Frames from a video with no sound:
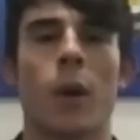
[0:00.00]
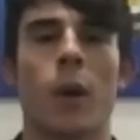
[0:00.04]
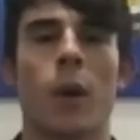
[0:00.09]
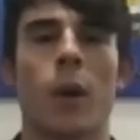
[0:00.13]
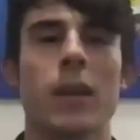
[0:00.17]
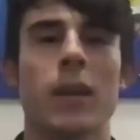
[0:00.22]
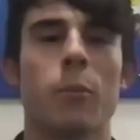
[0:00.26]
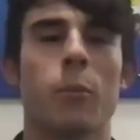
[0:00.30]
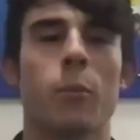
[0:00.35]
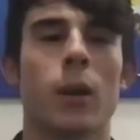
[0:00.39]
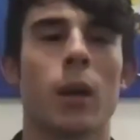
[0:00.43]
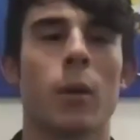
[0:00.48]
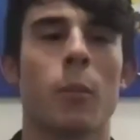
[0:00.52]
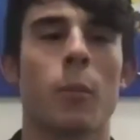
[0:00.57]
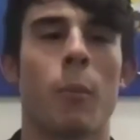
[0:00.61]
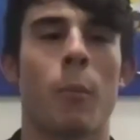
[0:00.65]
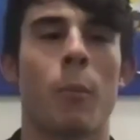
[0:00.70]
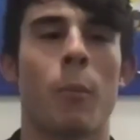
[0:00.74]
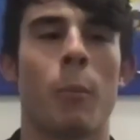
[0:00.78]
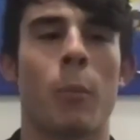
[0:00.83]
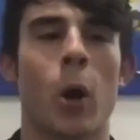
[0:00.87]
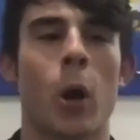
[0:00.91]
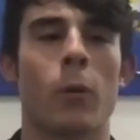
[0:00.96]
a big
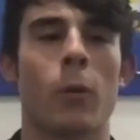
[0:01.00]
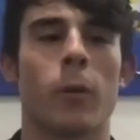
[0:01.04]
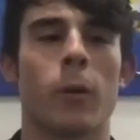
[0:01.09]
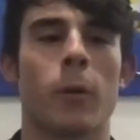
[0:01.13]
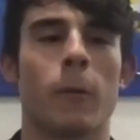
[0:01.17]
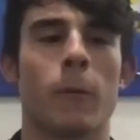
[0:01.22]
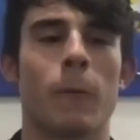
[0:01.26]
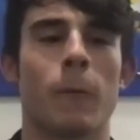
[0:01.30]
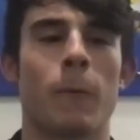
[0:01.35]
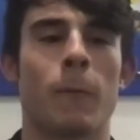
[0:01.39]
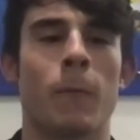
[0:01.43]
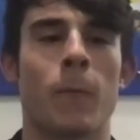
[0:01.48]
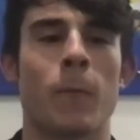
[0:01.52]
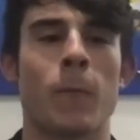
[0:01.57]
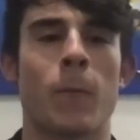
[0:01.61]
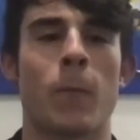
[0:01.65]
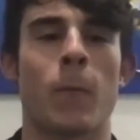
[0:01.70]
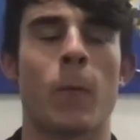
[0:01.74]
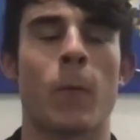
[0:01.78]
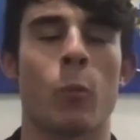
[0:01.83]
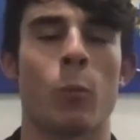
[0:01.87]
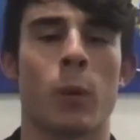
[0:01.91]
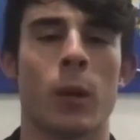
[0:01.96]
part of it
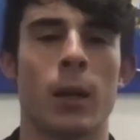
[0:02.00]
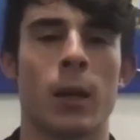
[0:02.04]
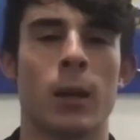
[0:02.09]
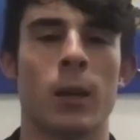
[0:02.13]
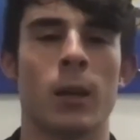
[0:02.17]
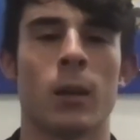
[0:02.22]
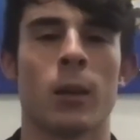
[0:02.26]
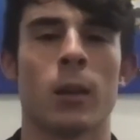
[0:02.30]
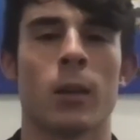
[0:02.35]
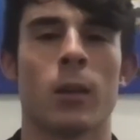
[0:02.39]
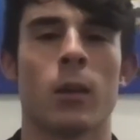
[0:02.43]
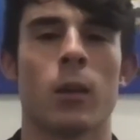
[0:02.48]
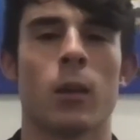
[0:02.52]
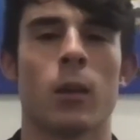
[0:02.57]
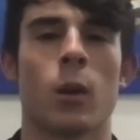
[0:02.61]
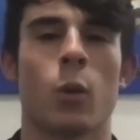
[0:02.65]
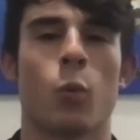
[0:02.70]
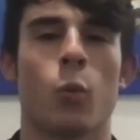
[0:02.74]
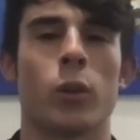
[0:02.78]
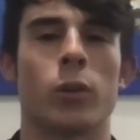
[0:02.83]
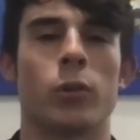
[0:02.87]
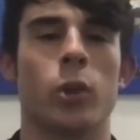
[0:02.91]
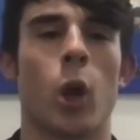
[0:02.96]
for me
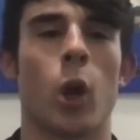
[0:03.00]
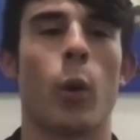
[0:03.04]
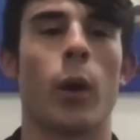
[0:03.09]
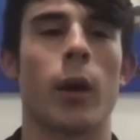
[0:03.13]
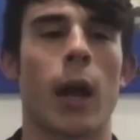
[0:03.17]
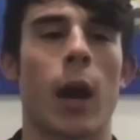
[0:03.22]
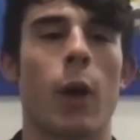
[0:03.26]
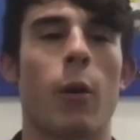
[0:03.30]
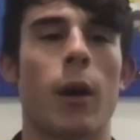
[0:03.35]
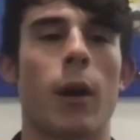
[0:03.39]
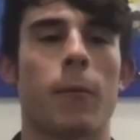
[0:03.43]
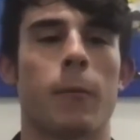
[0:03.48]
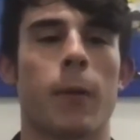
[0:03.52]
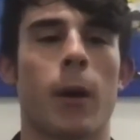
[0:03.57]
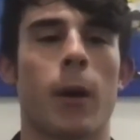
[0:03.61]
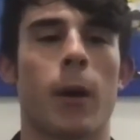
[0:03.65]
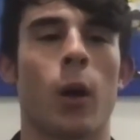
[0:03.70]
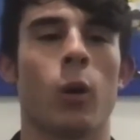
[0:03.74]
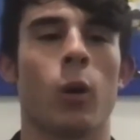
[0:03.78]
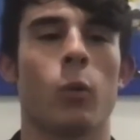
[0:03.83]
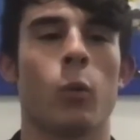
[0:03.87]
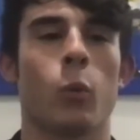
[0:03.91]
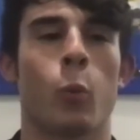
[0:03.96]
was knowing how I
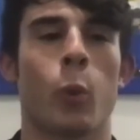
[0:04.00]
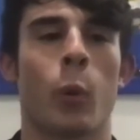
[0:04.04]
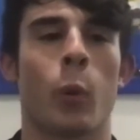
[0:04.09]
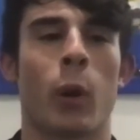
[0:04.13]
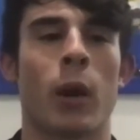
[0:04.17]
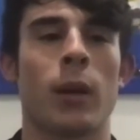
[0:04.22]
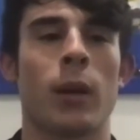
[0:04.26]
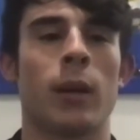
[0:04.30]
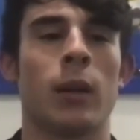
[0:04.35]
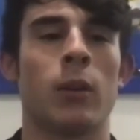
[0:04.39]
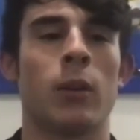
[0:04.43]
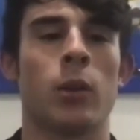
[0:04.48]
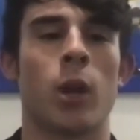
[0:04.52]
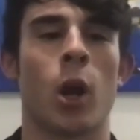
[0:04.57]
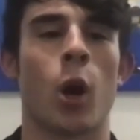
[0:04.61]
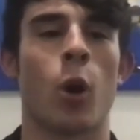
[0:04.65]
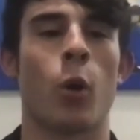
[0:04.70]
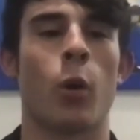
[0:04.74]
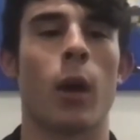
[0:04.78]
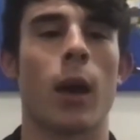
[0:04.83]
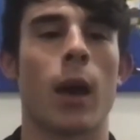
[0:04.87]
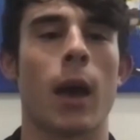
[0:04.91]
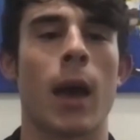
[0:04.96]
felt when I didn't
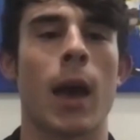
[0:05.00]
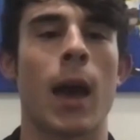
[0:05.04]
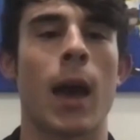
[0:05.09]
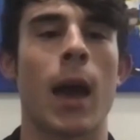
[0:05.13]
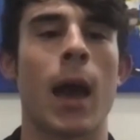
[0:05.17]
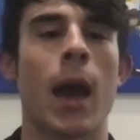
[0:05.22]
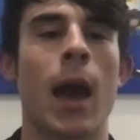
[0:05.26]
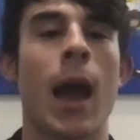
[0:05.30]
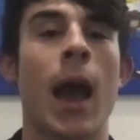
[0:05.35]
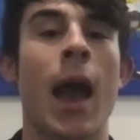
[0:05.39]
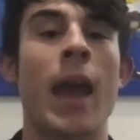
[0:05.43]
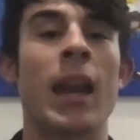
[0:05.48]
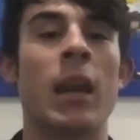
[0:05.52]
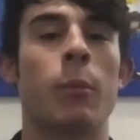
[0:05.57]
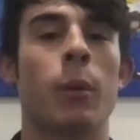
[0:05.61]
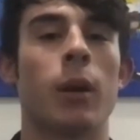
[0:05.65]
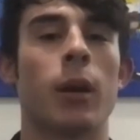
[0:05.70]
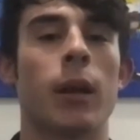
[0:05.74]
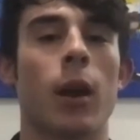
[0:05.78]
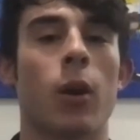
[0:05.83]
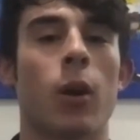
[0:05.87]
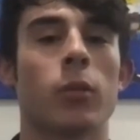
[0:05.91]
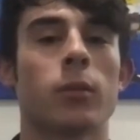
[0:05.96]
know
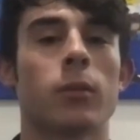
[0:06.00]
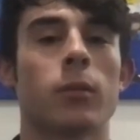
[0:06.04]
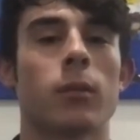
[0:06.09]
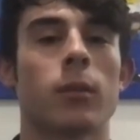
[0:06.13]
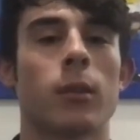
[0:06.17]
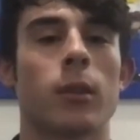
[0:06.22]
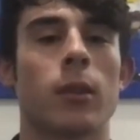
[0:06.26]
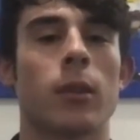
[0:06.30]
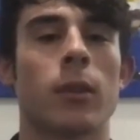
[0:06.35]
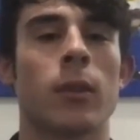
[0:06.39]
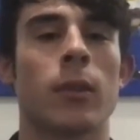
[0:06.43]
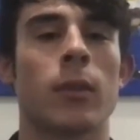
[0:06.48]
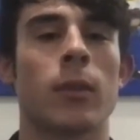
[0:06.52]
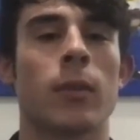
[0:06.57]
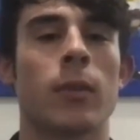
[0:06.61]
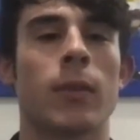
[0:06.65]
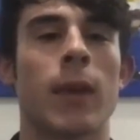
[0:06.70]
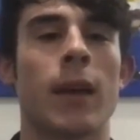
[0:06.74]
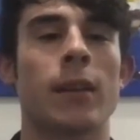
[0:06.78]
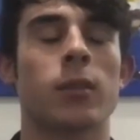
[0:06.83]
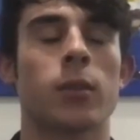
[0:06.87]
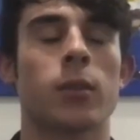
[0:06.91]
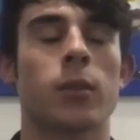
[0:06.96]
anybody else that
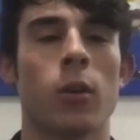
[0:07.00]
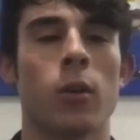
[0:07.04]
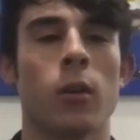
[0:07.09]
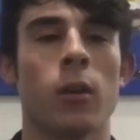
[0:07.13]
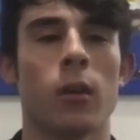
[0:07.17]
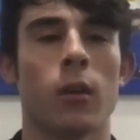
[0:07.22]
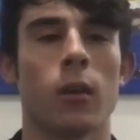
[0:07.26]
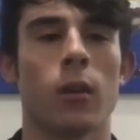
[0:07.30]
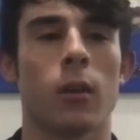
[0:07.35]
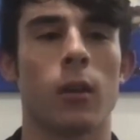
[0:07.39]
setter.